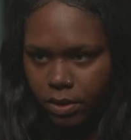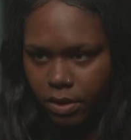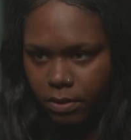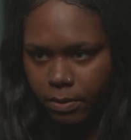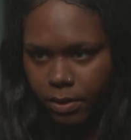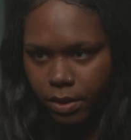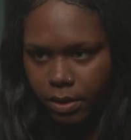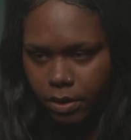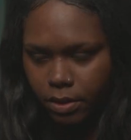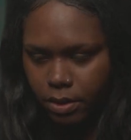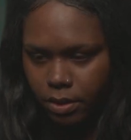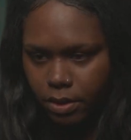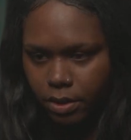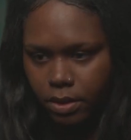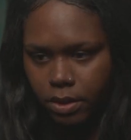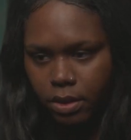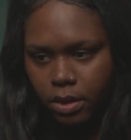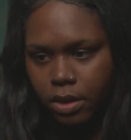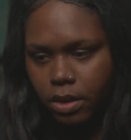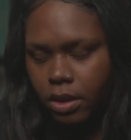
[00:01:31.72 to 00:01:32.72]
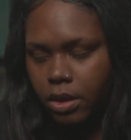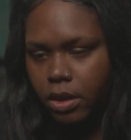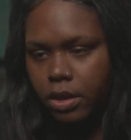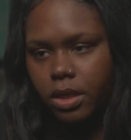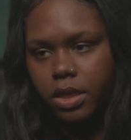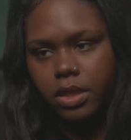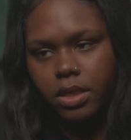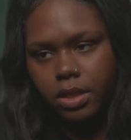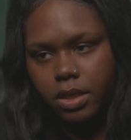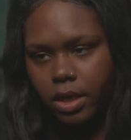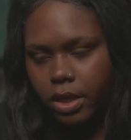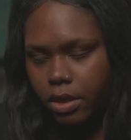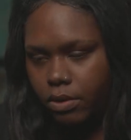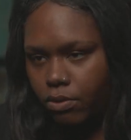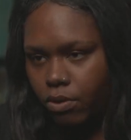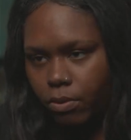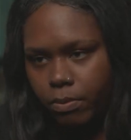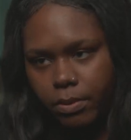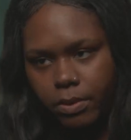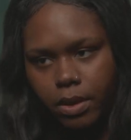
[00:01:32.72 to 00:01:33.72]
experiences, and they just let us
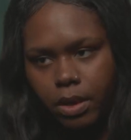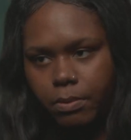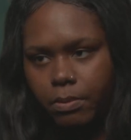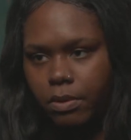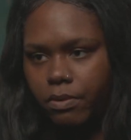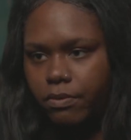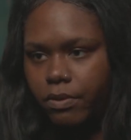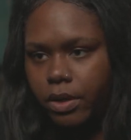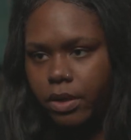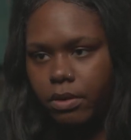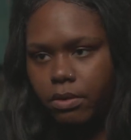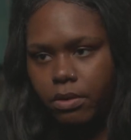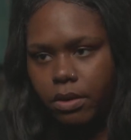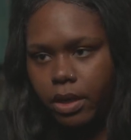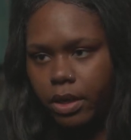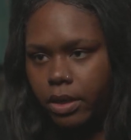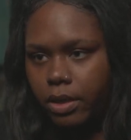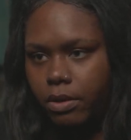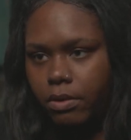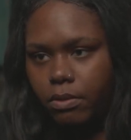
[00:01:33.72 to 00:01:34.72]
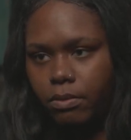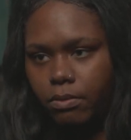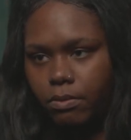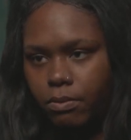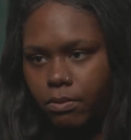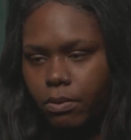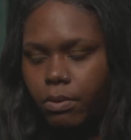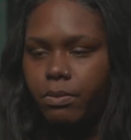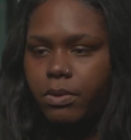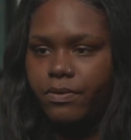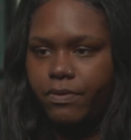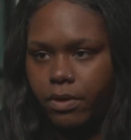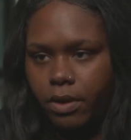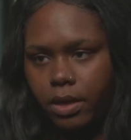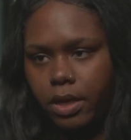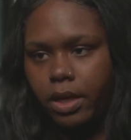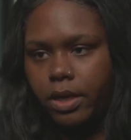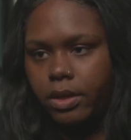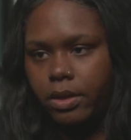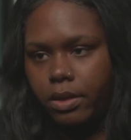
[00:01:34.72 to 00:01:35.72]
open up around, like, when we
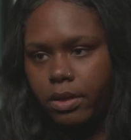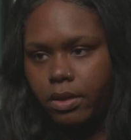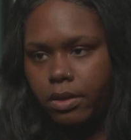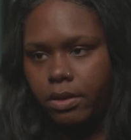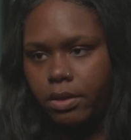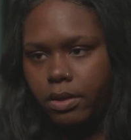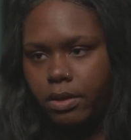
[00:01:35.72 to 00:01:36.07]
felt like it.